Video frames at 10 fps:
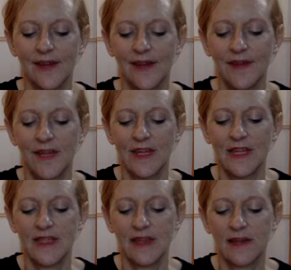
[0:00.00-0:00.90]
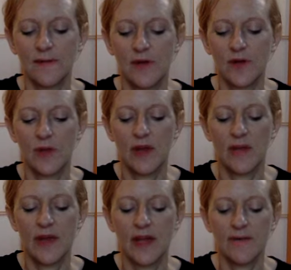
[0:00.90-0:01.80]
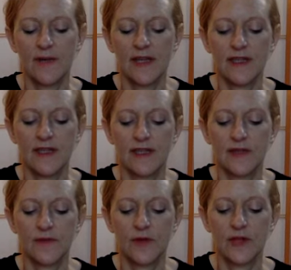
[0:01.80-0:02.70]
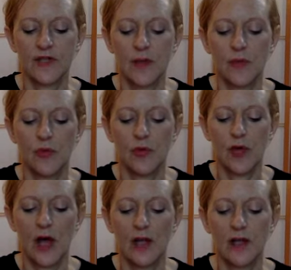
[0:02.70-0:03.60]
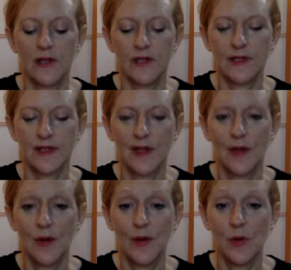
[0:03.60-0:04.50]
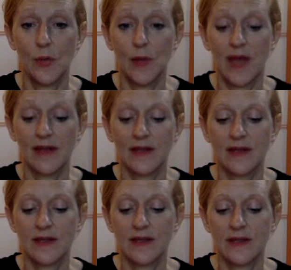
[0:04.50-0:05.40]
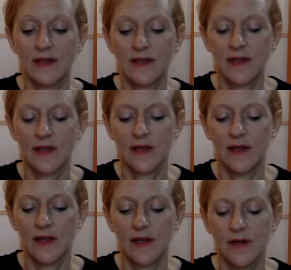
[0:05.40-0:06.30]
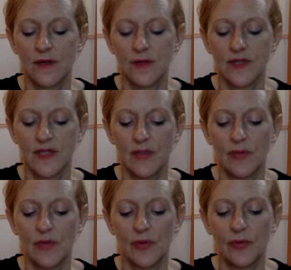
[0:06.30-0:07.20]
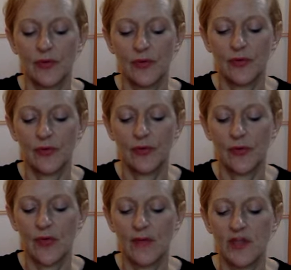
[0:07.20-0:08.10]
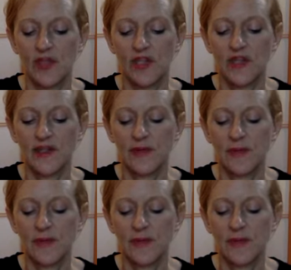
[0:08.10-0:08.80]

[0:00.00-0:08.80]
If any subtle phenomena manifests, for example, colors or patterns or symbols or images,